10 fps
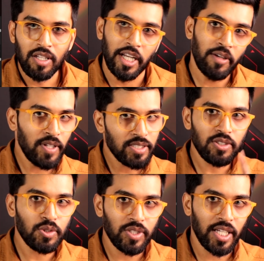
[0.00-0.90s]
Netflix
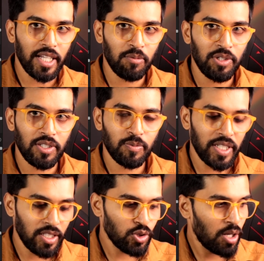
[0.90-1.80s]
is using AWS,
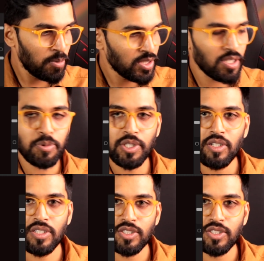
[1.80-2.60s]
but the job description,